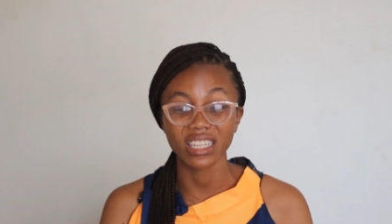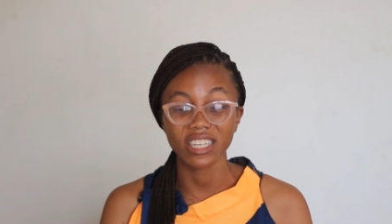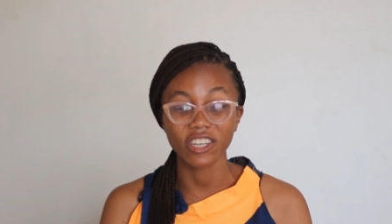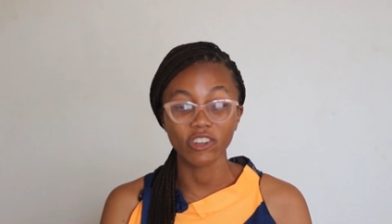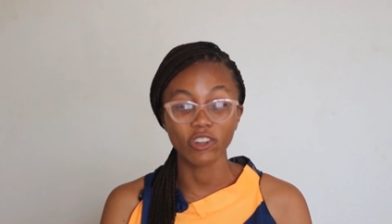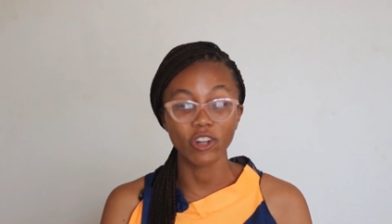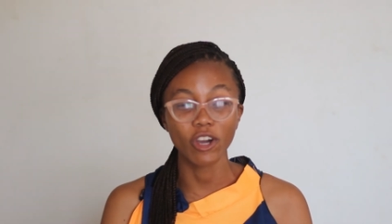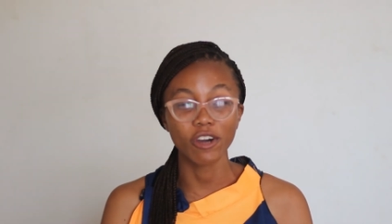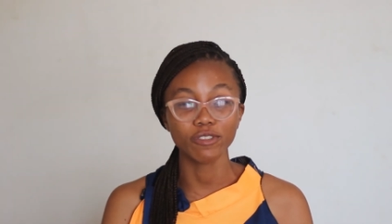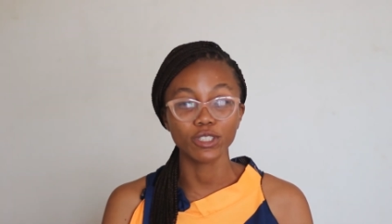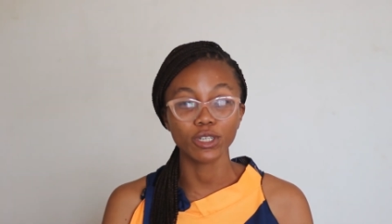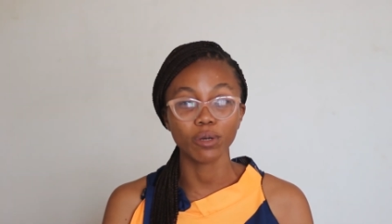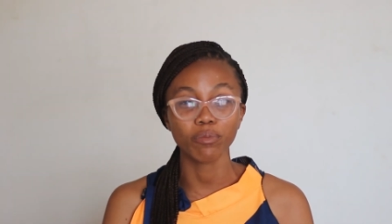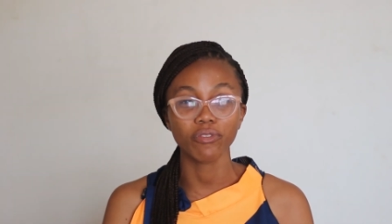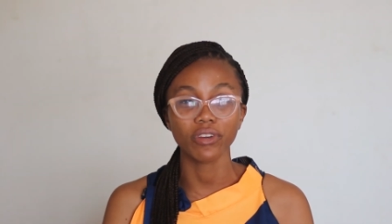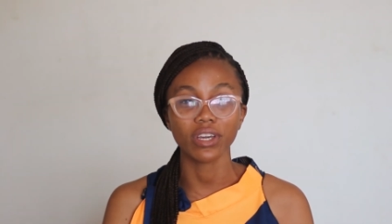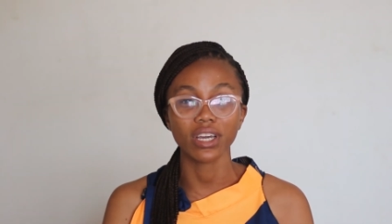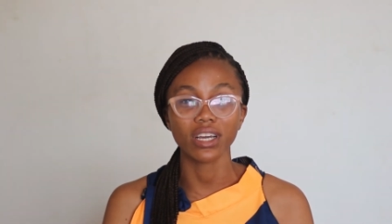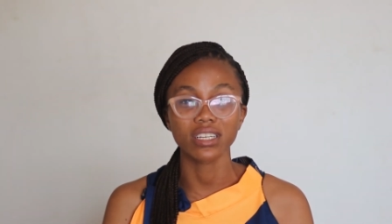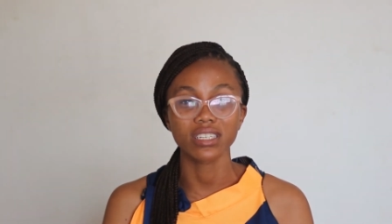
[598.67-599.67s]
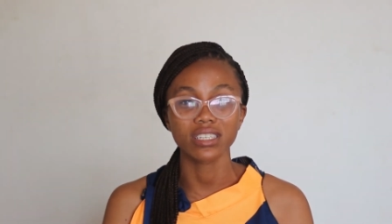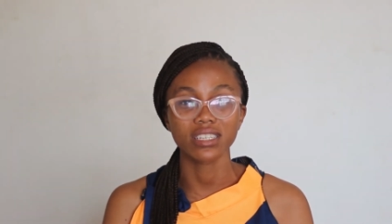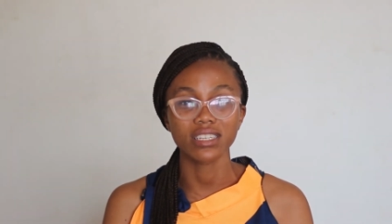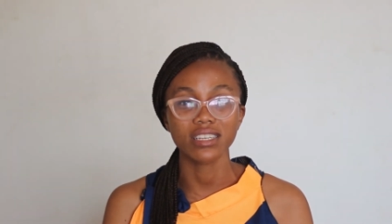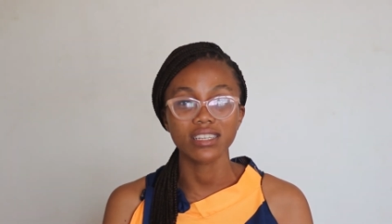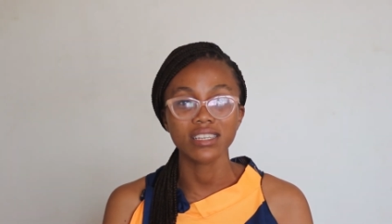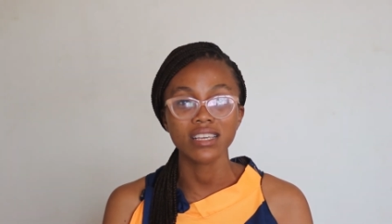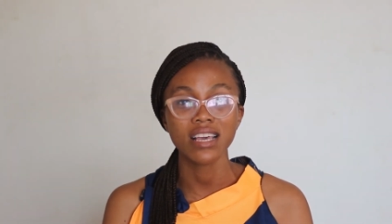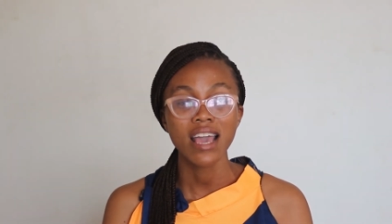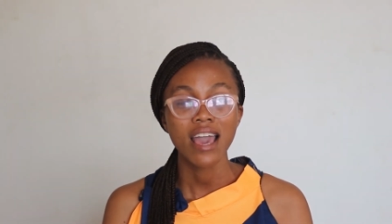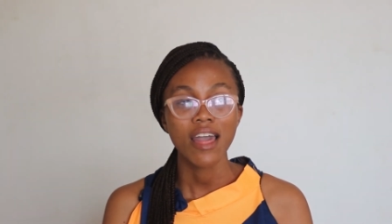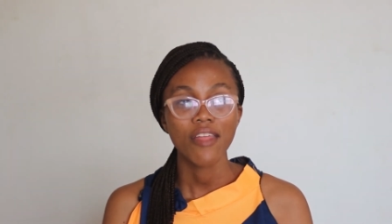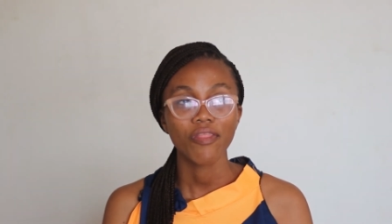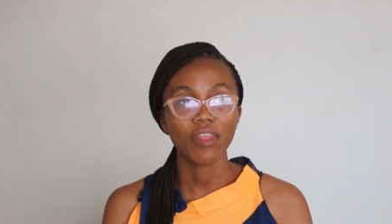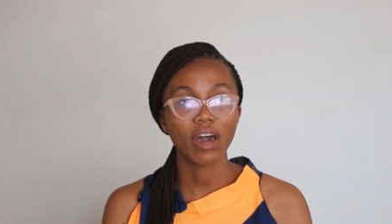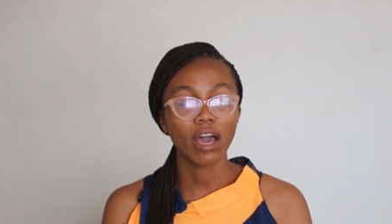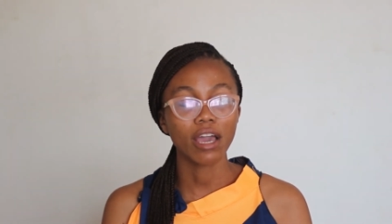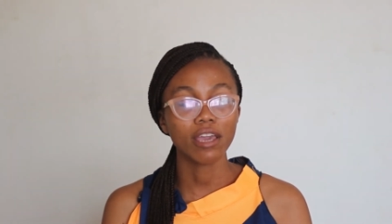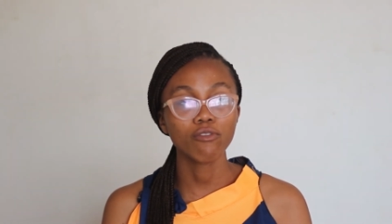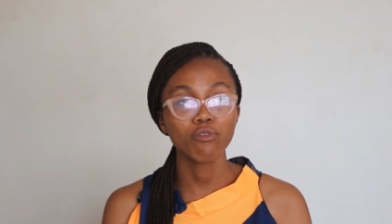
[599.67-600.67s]
There are a lot of job vacancies
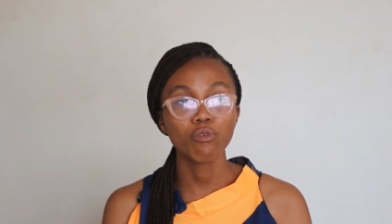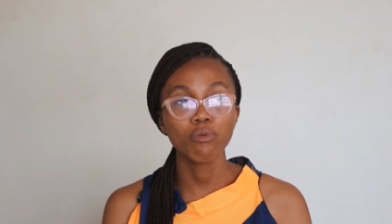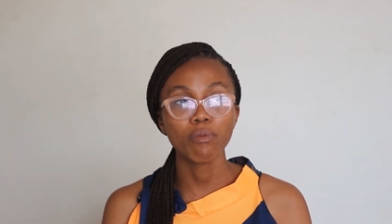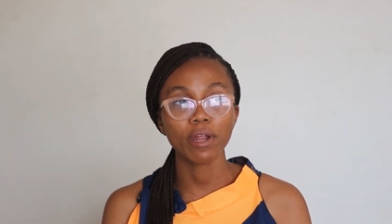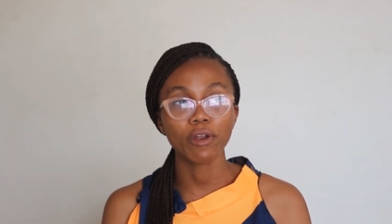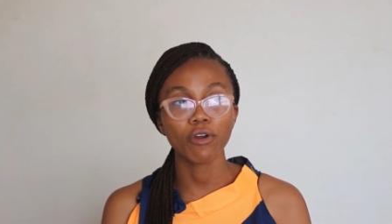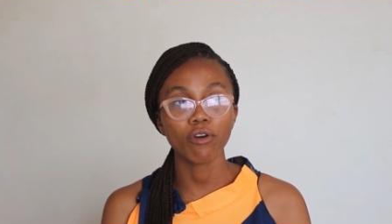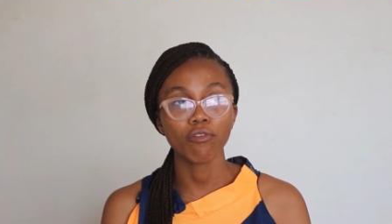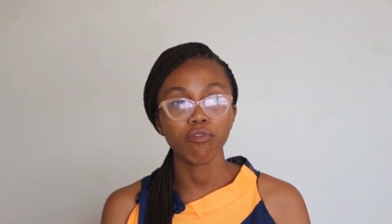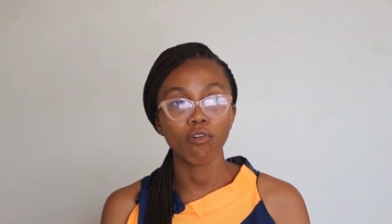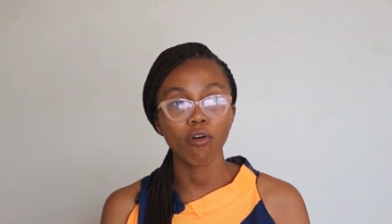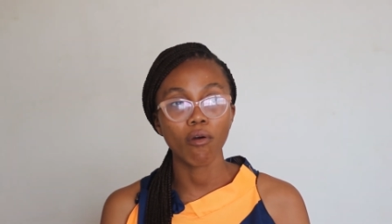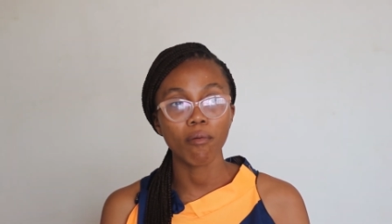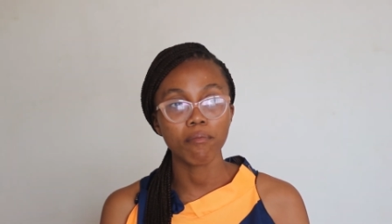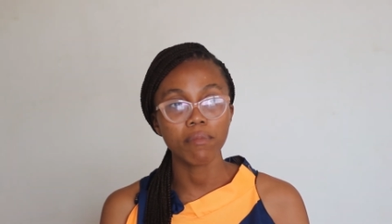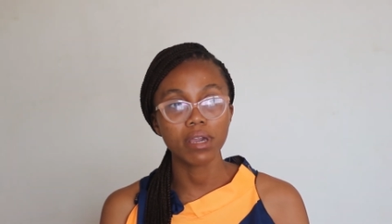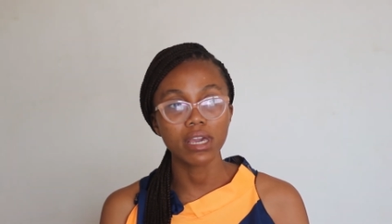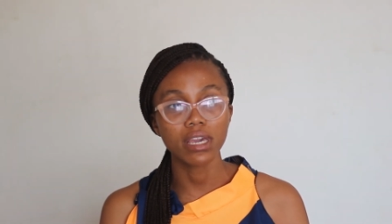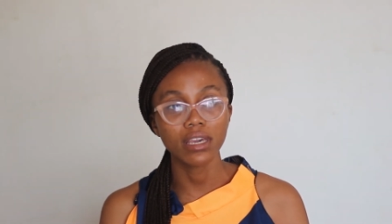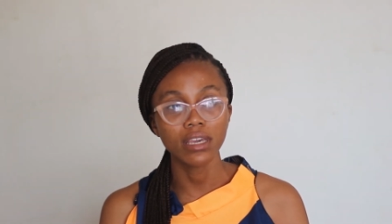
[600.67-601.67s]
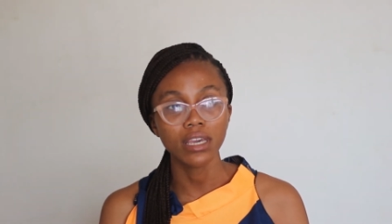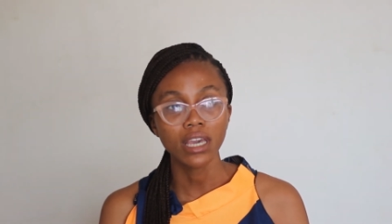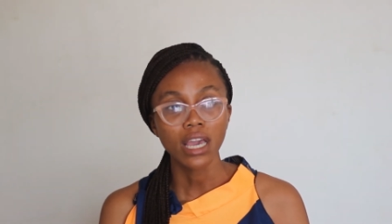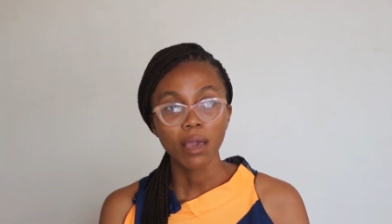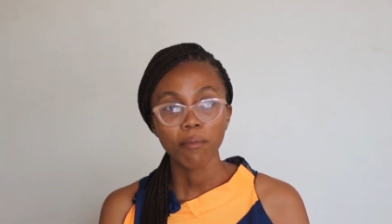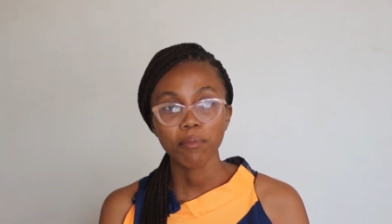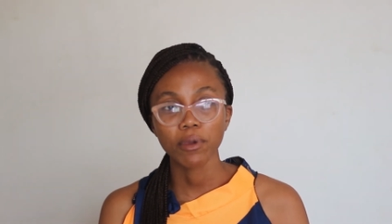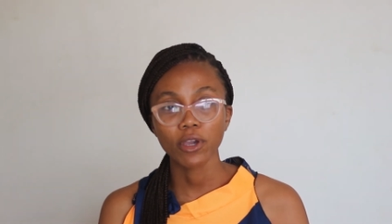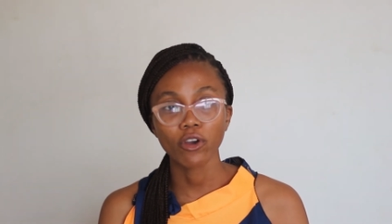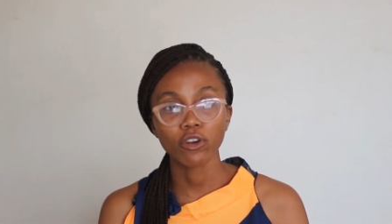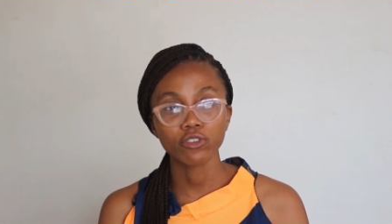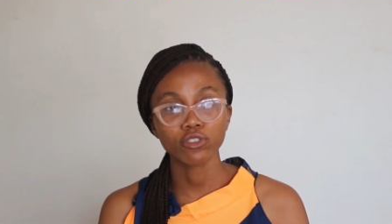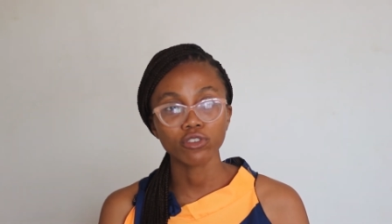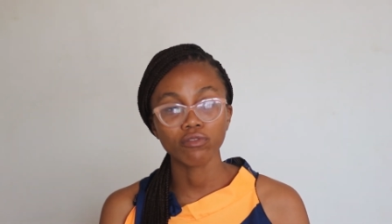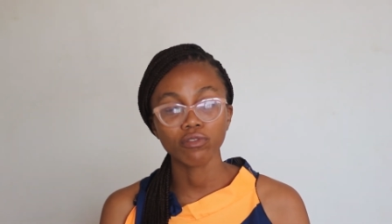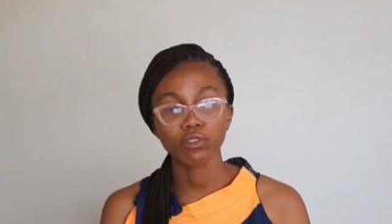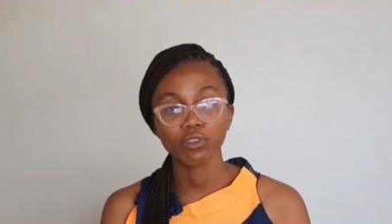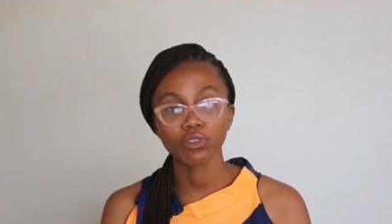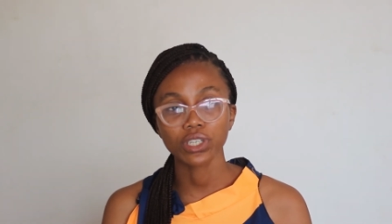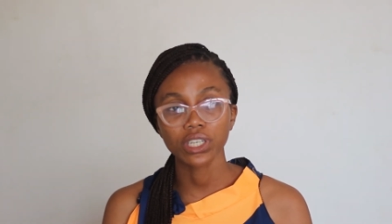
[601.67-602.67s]
that even were not for me because
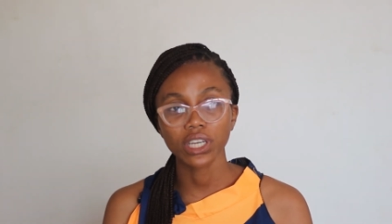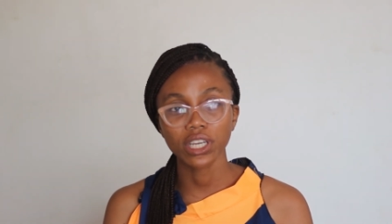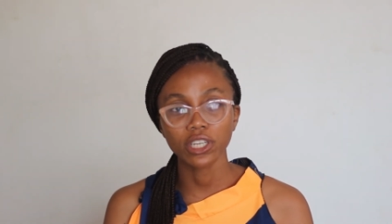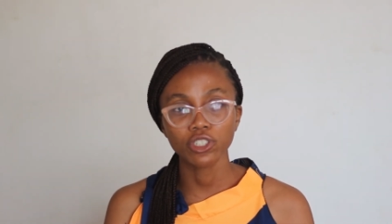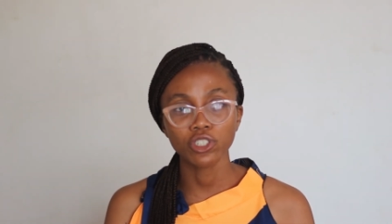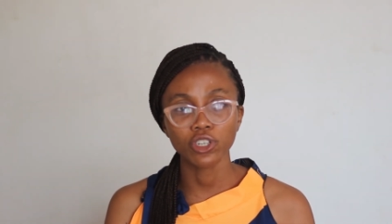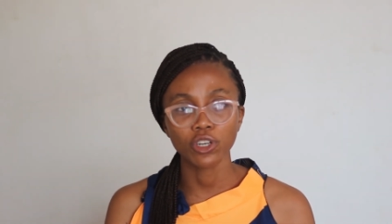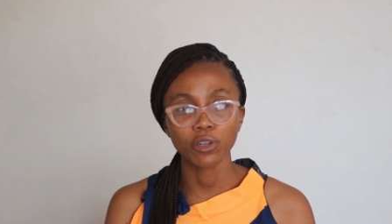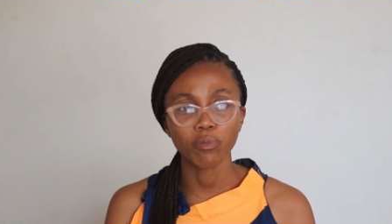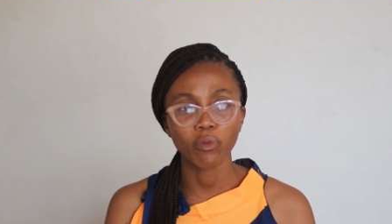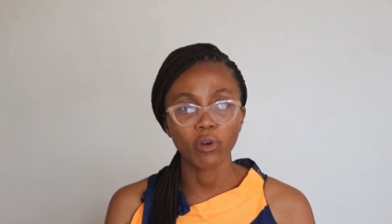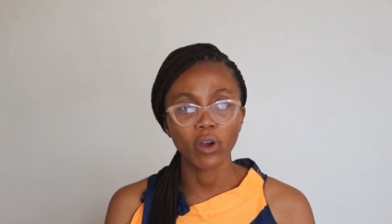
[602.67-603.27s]
of location,